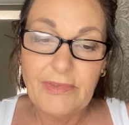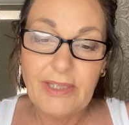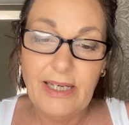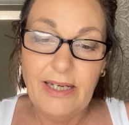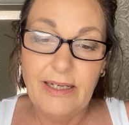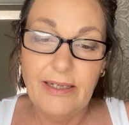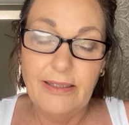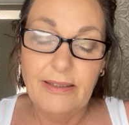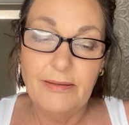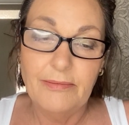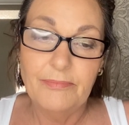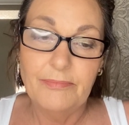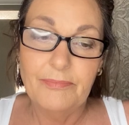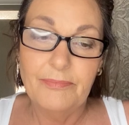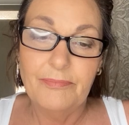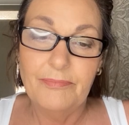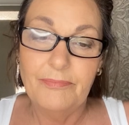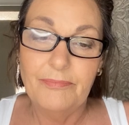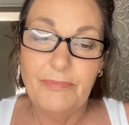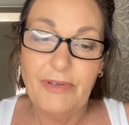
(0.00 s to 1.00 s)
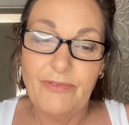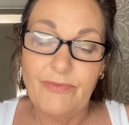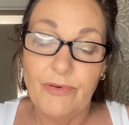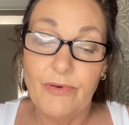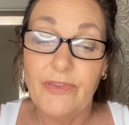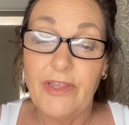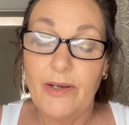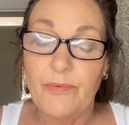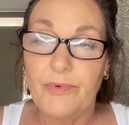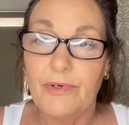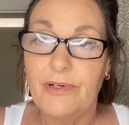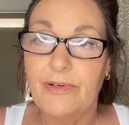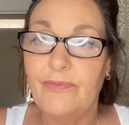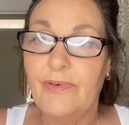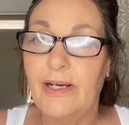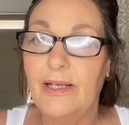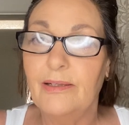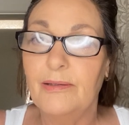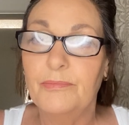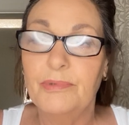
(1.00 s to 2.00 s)
they were
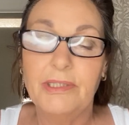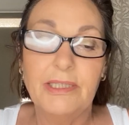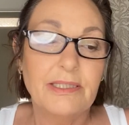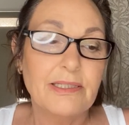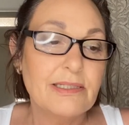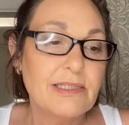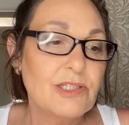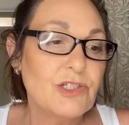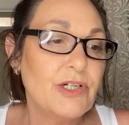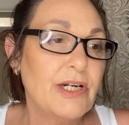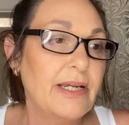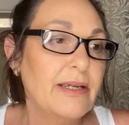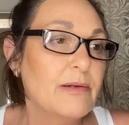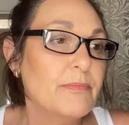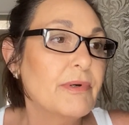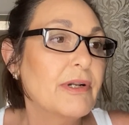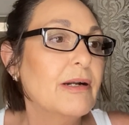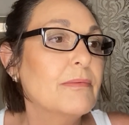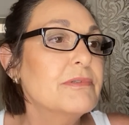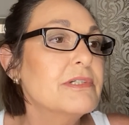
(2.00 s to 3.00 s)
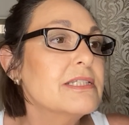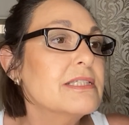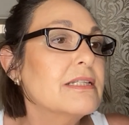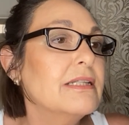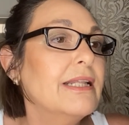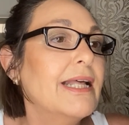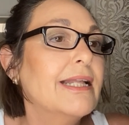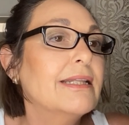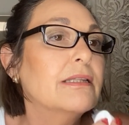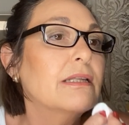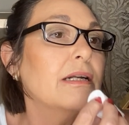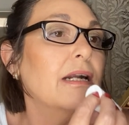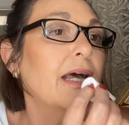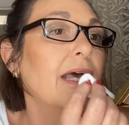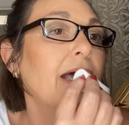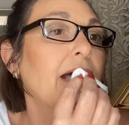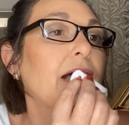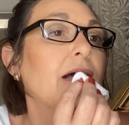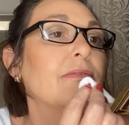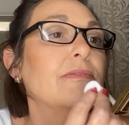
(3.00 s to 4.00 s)
available in Australia, but I'm just glad that I
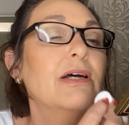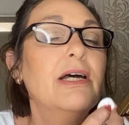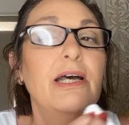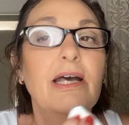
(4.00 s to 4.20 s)
have,